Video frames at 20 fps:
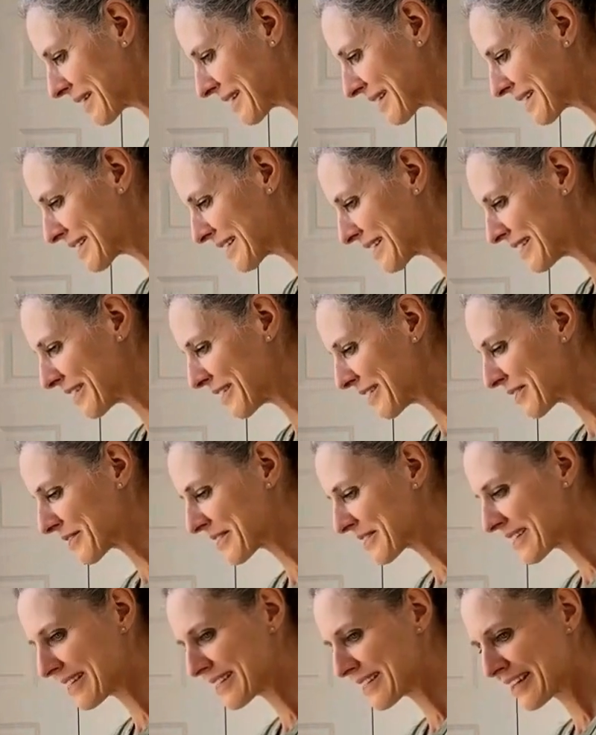least a year
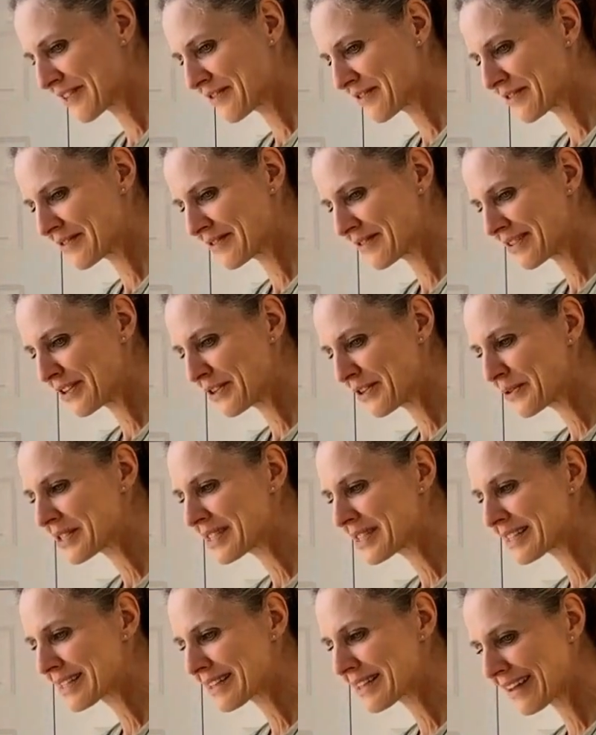since I've used
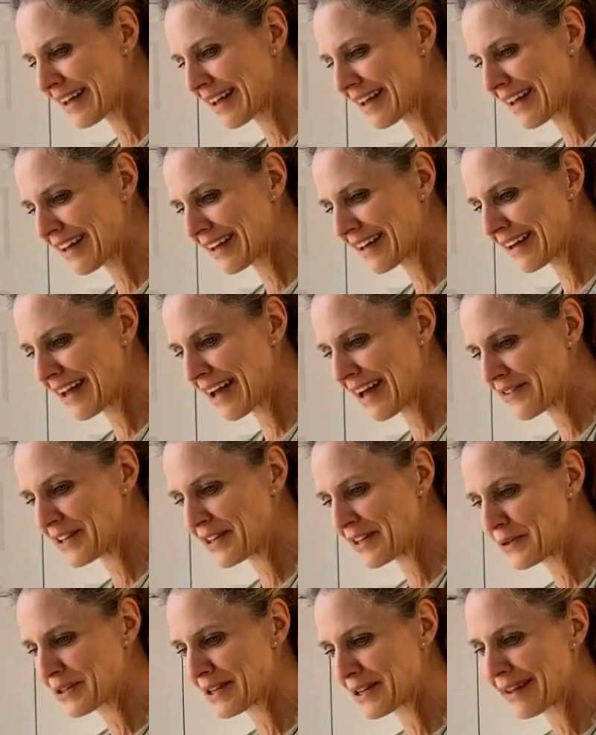this thing, and I haven't
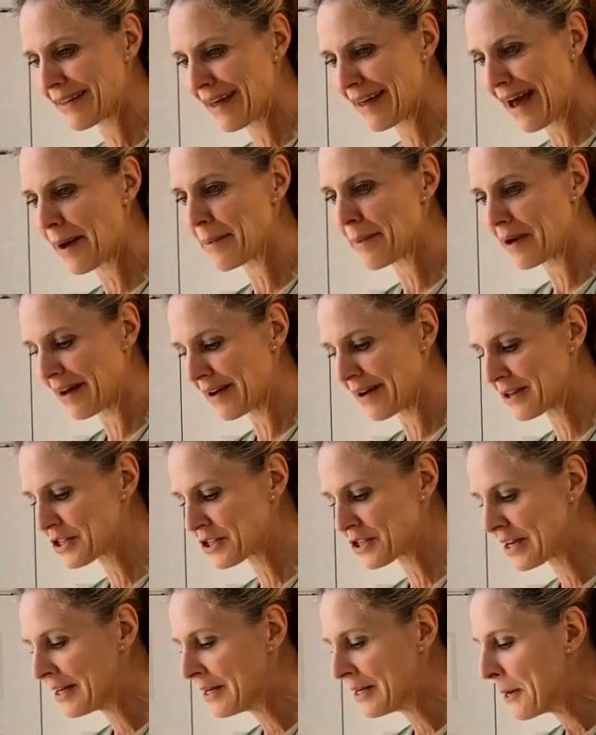used it that much.
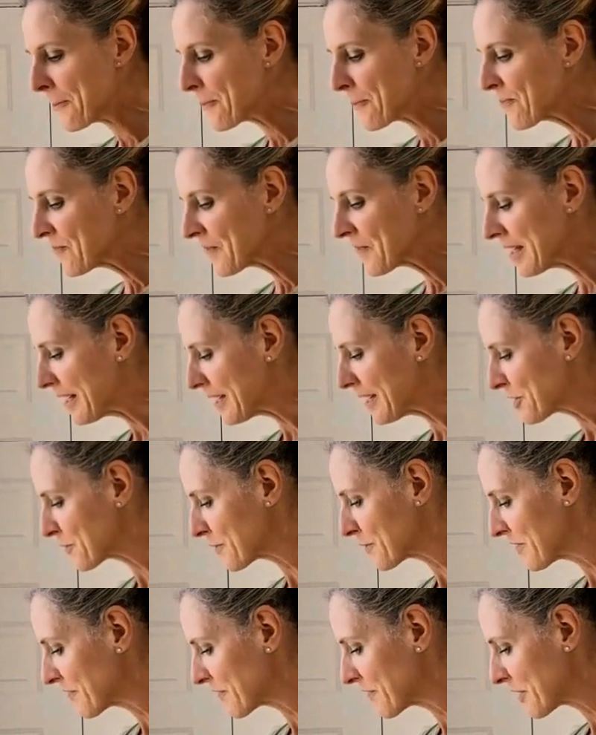To
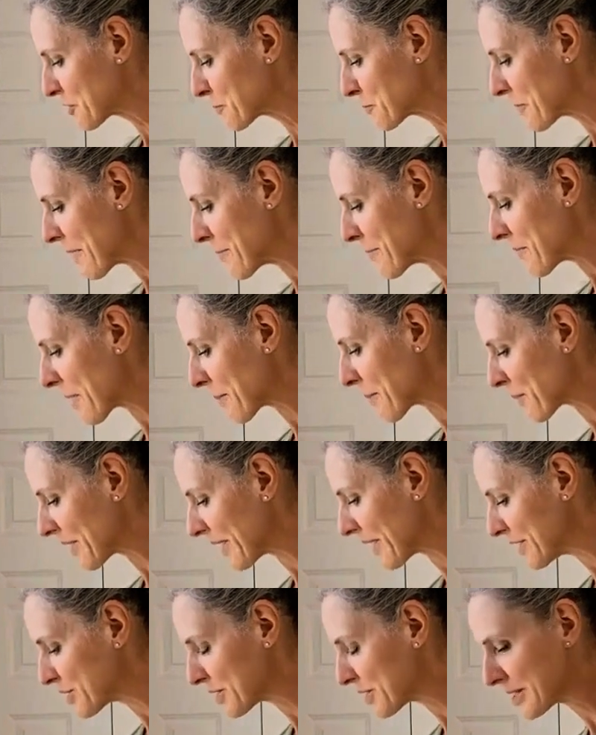refresh my memory,
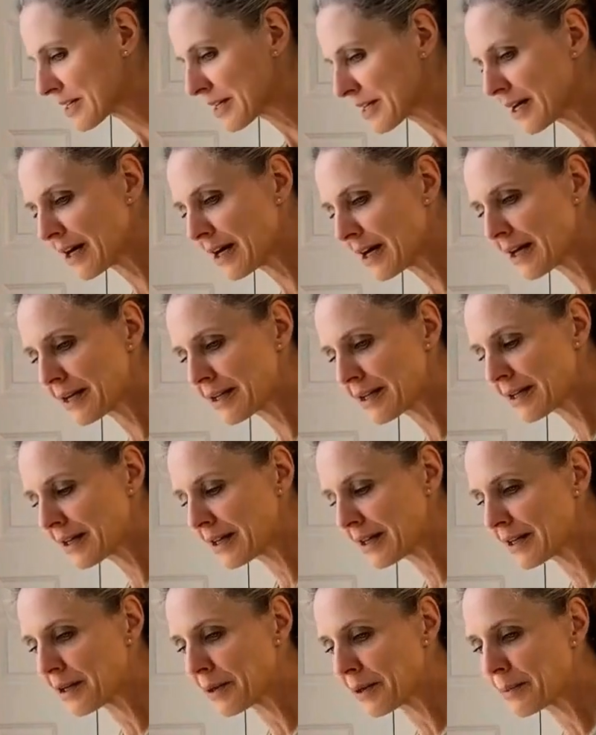I just cut a
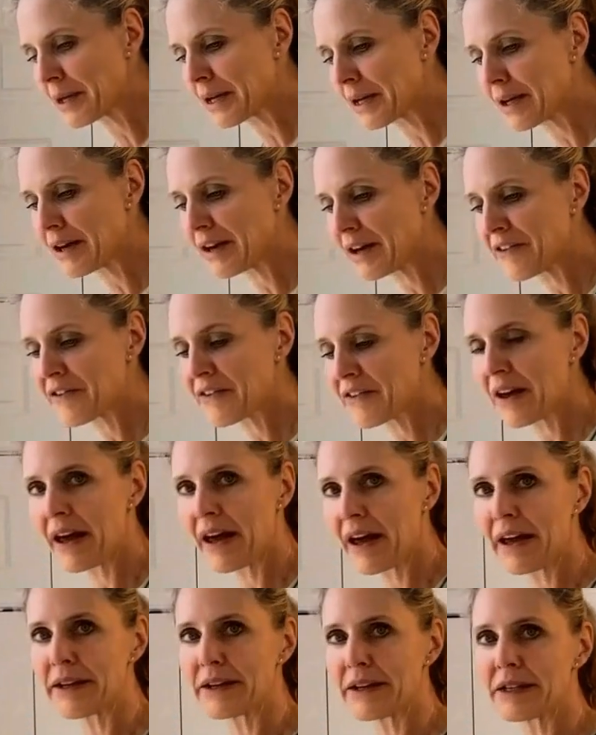little bit off the
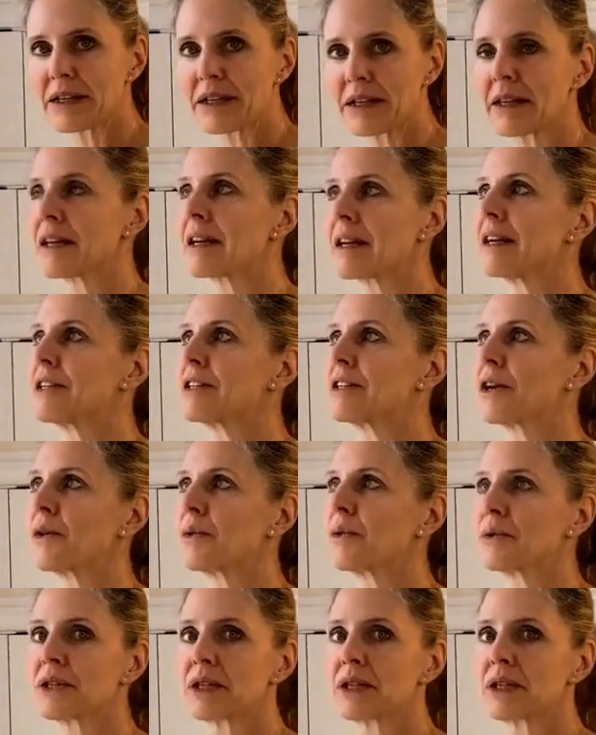end that I don't